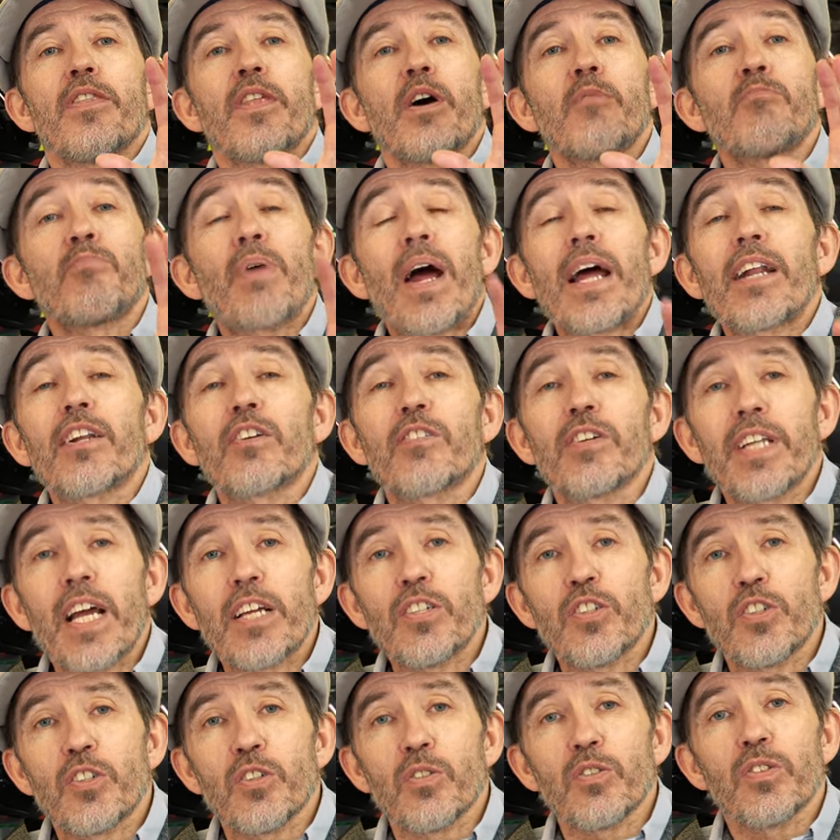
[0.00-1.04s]
their brand
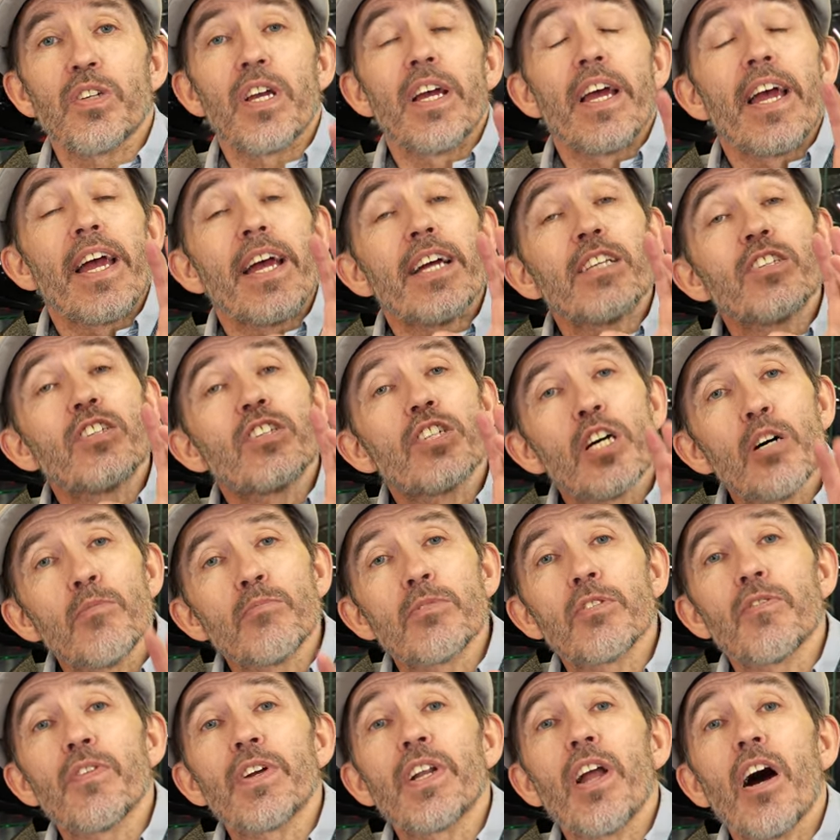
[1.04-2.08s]
credentials, in
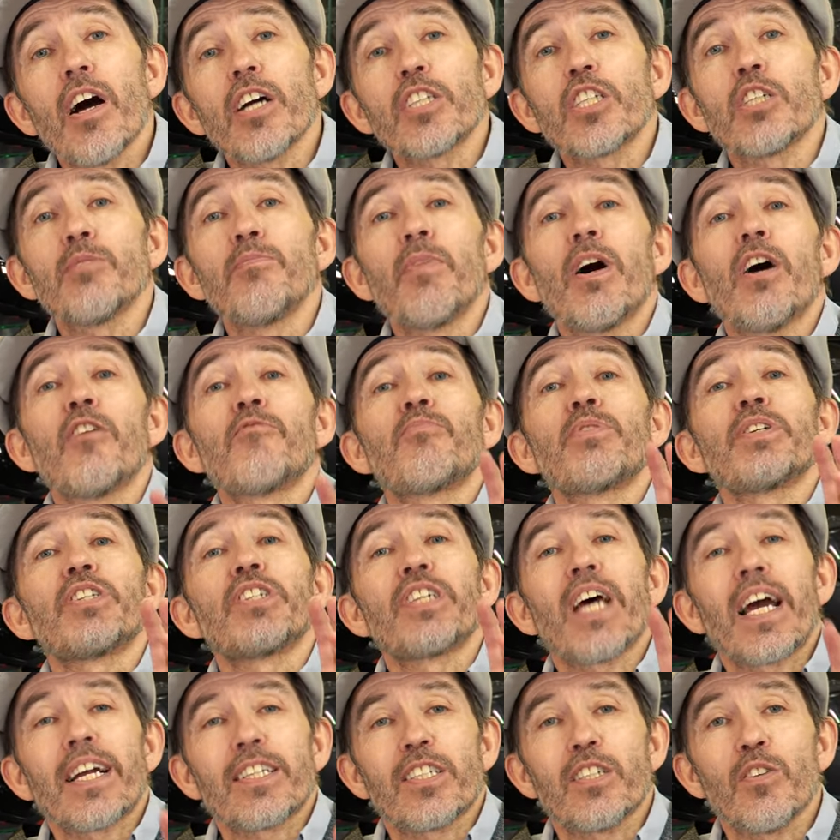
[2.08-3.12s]
terms of an item of
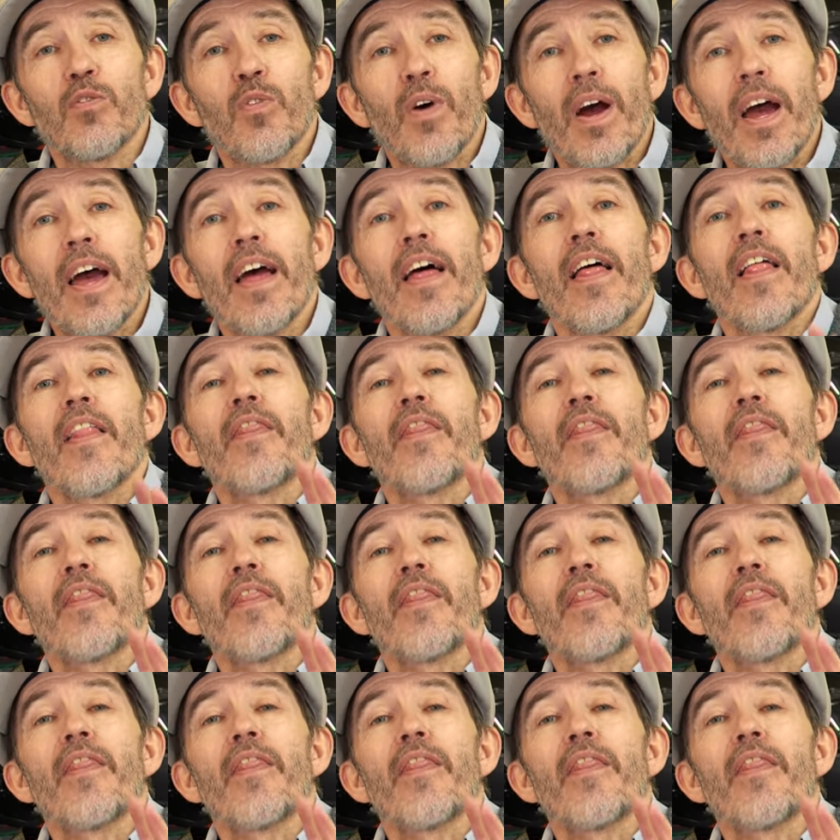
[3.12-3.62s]
protective wear,